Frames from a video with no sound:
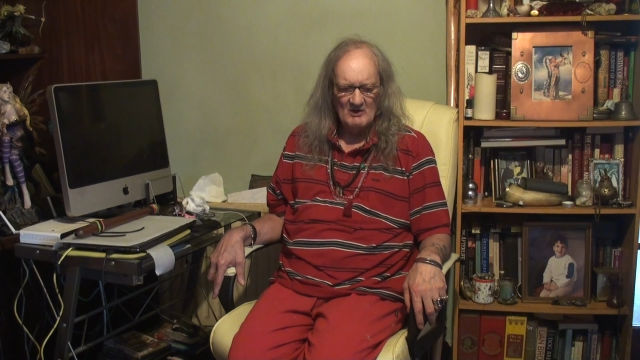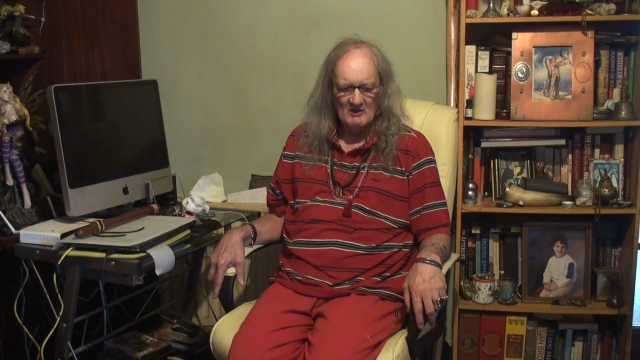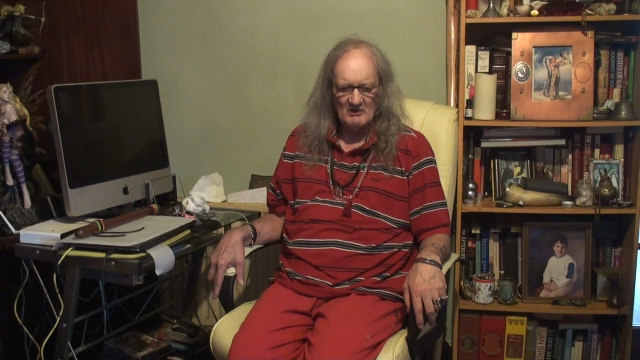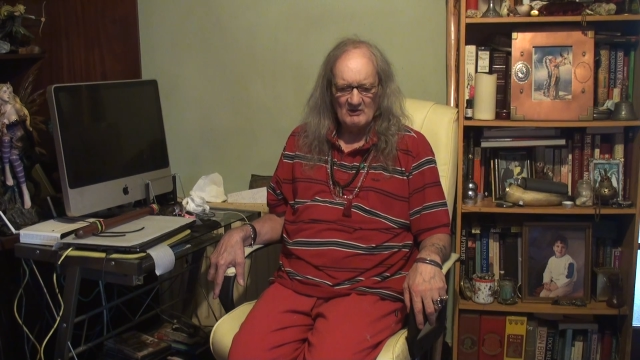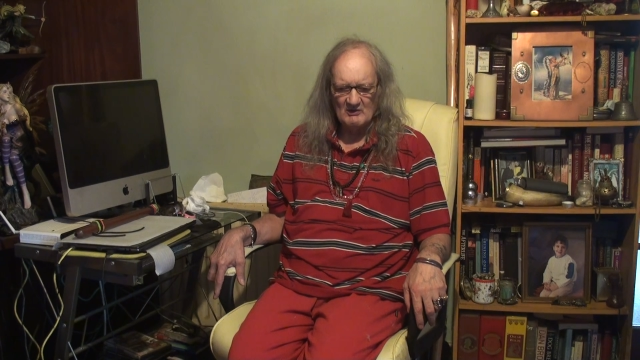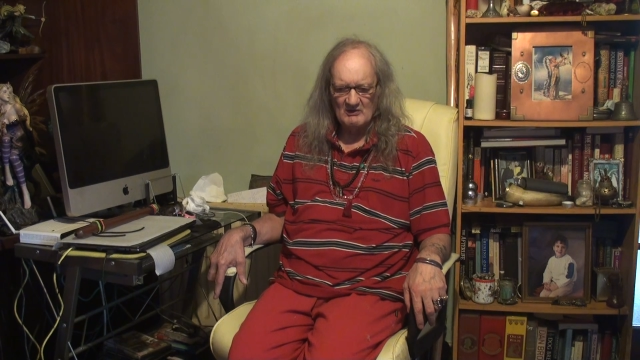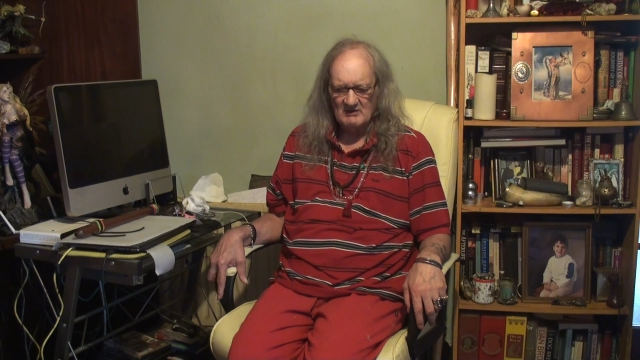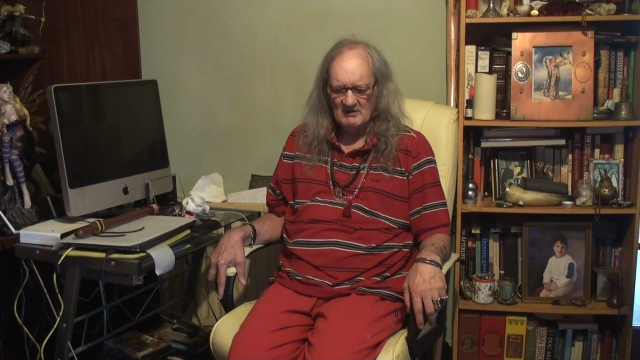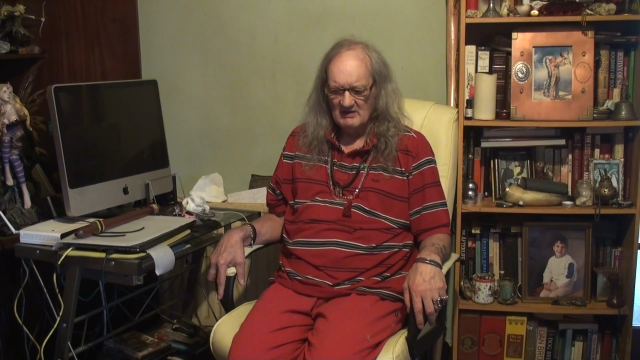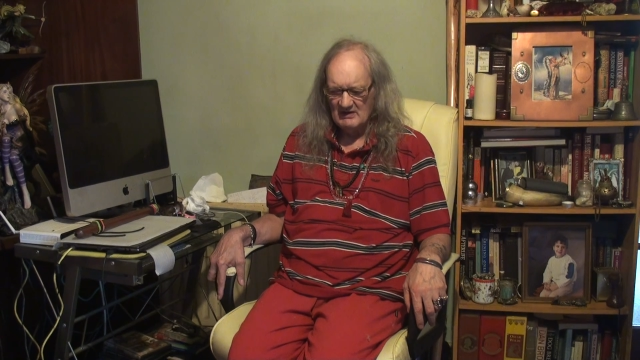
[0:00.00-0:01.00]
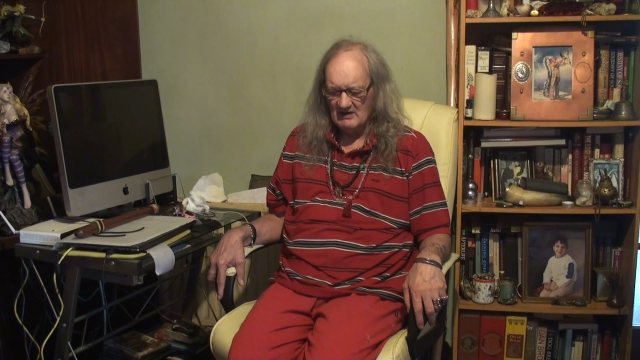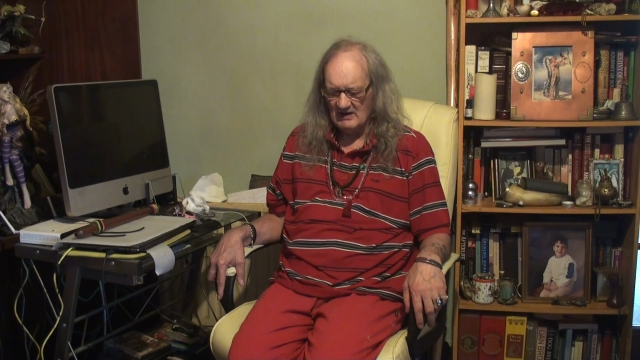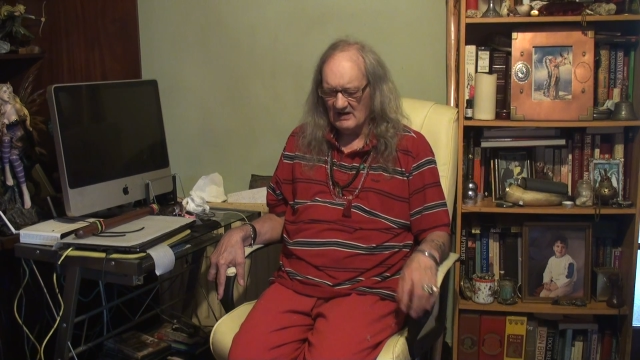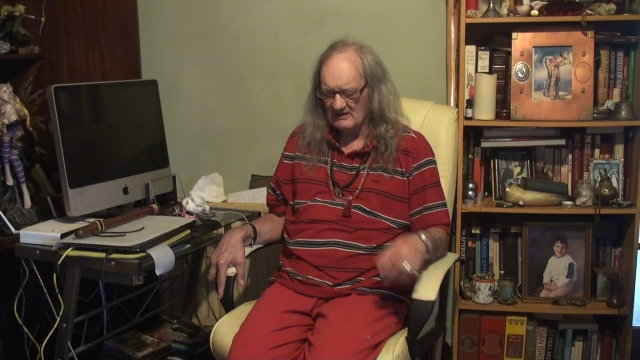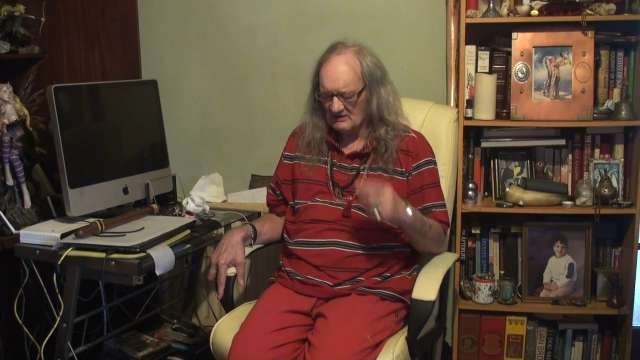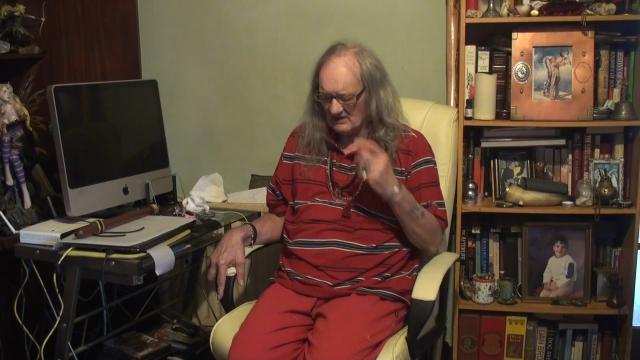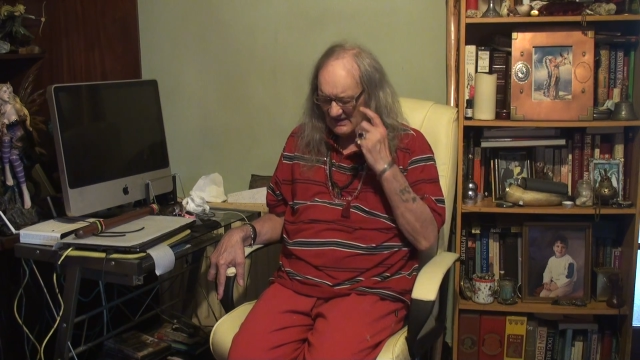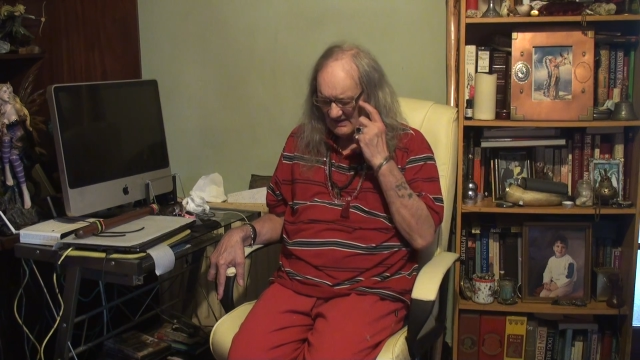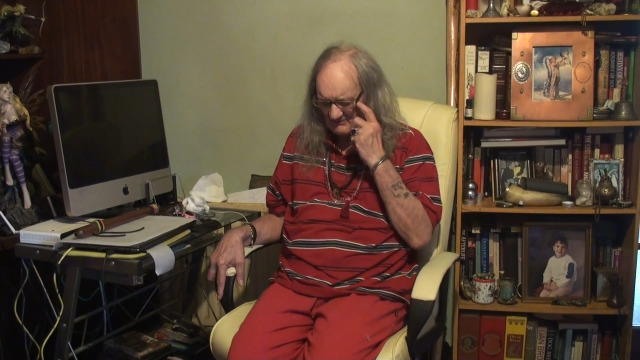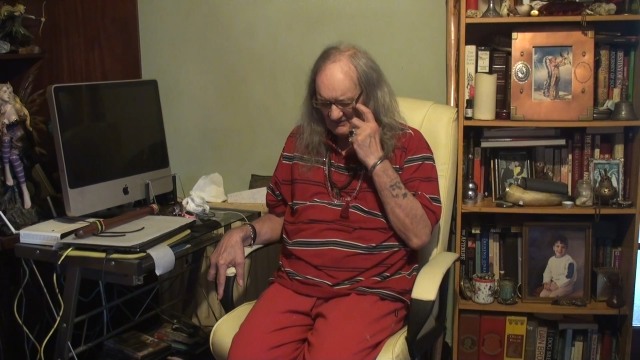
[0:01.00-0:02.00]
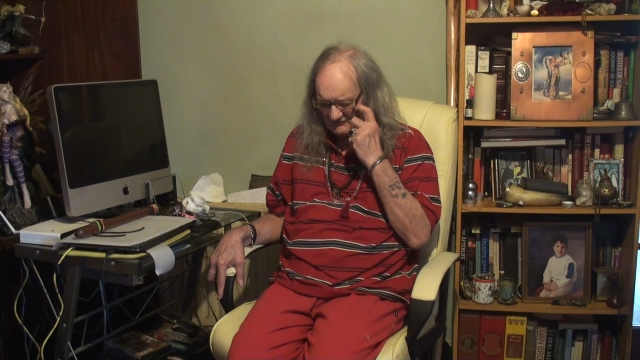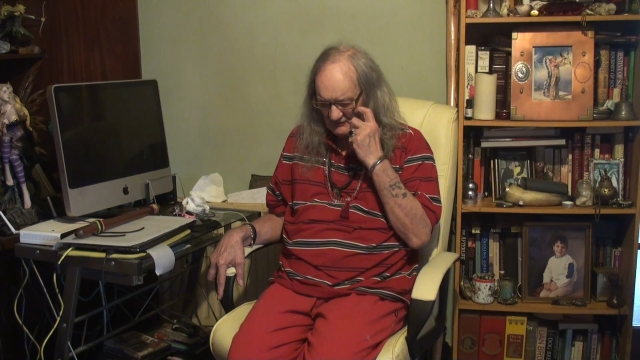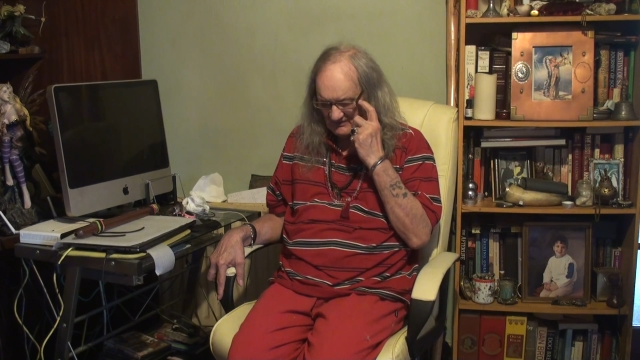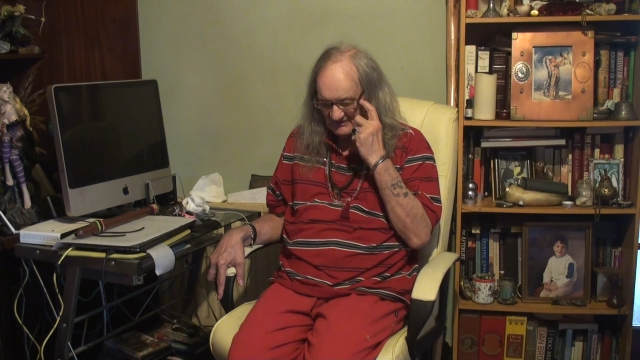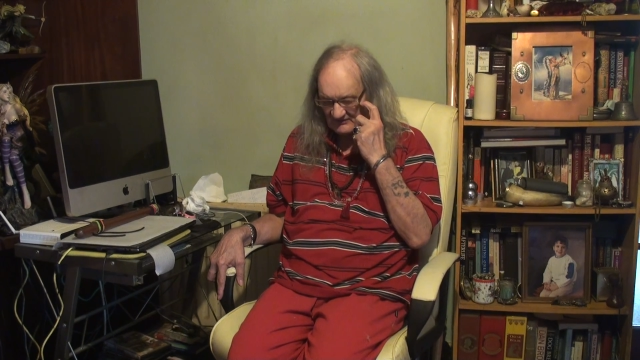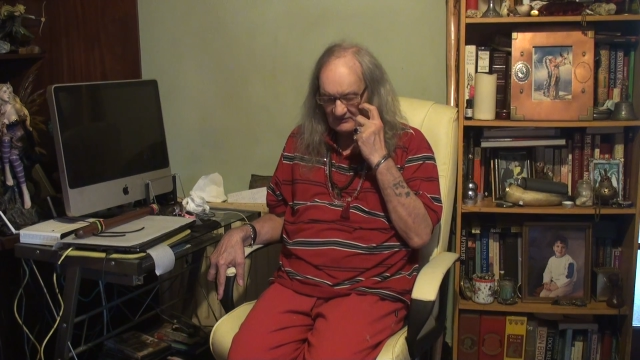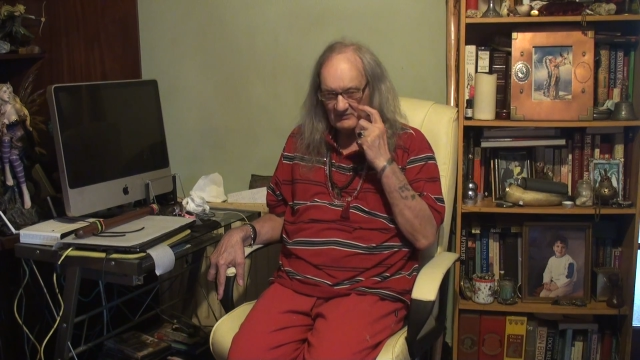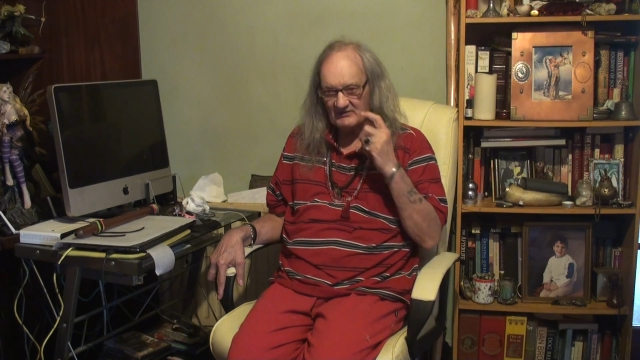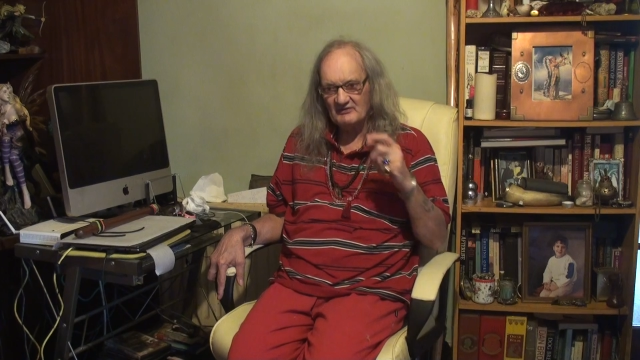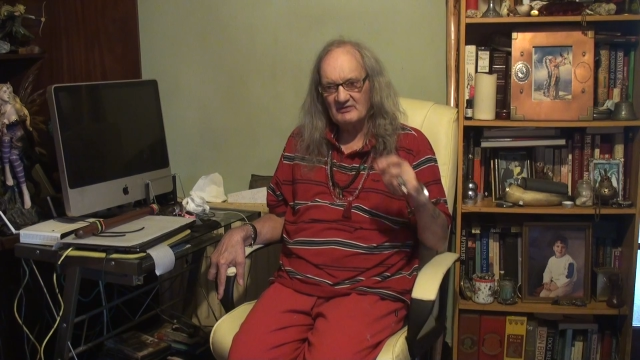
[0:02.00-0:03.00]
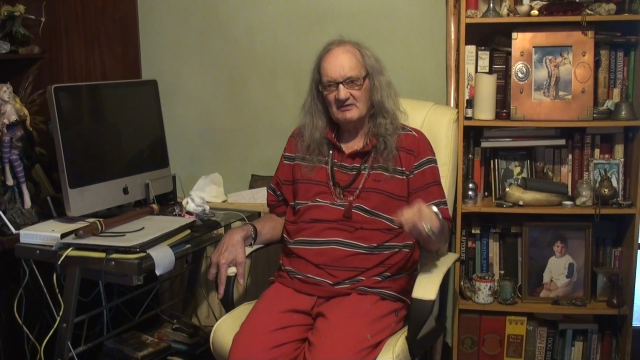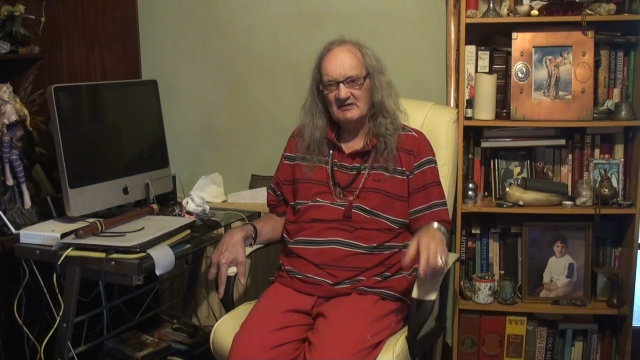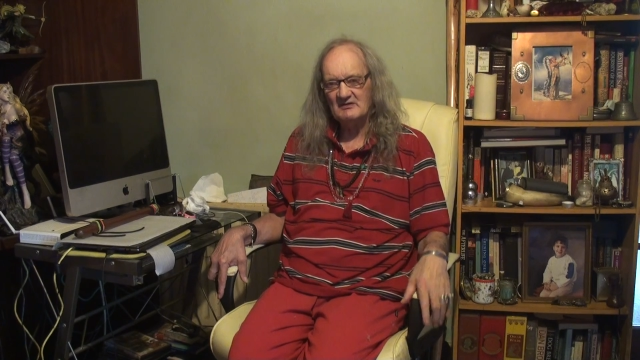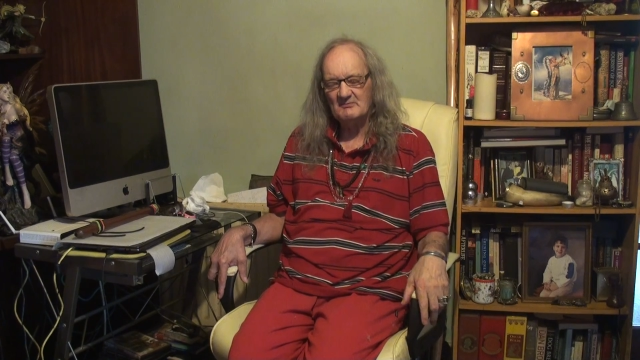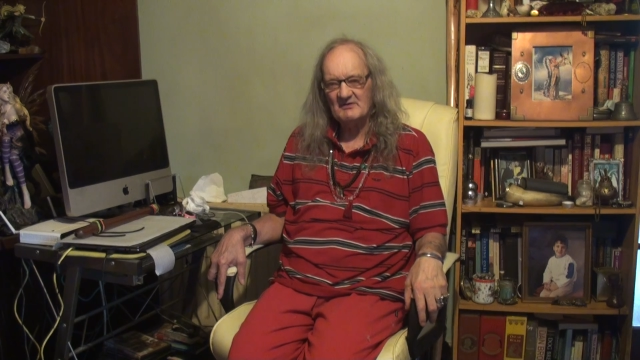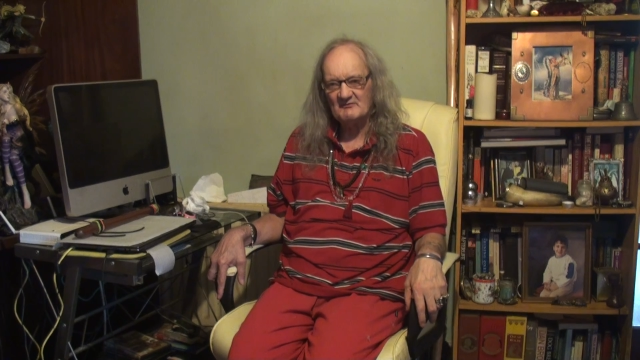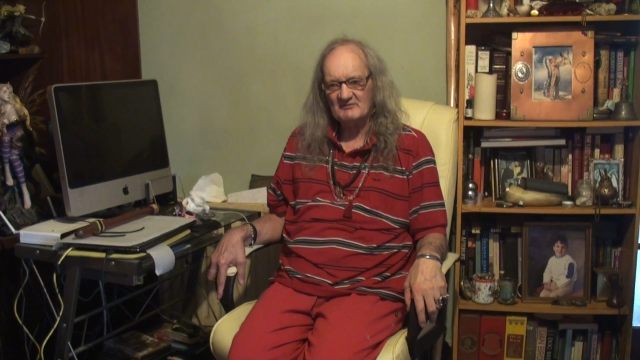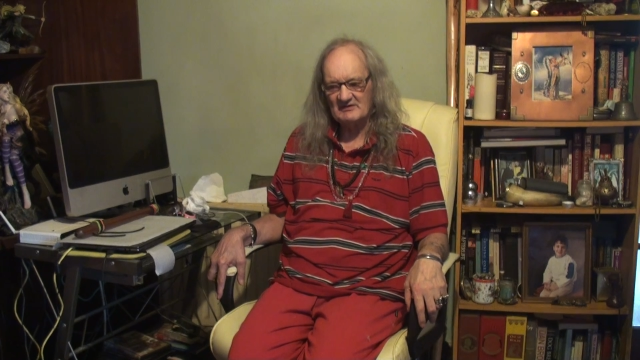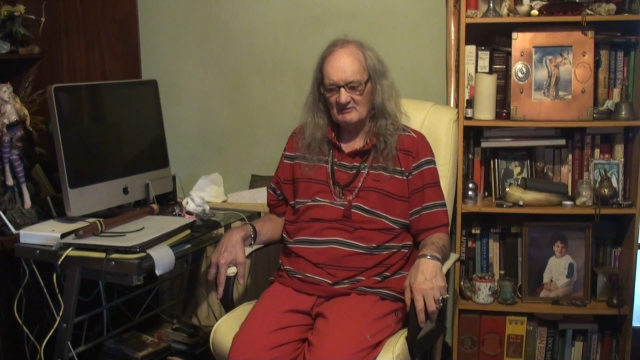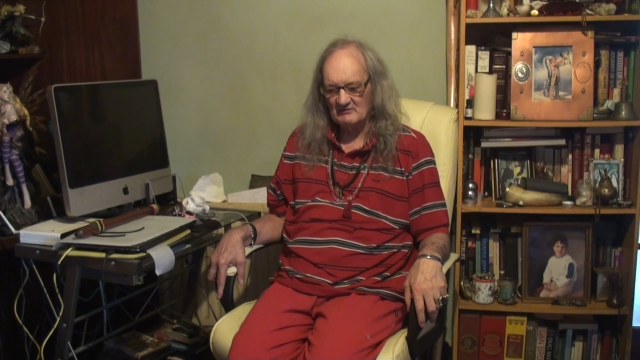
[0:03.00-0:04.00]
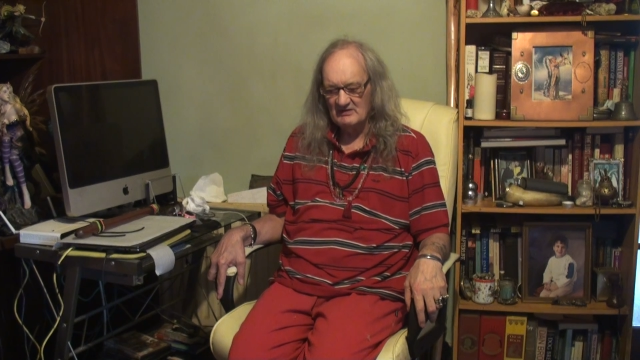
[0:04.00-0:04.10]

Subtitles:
or I got a habit of doing this with the Buffalo,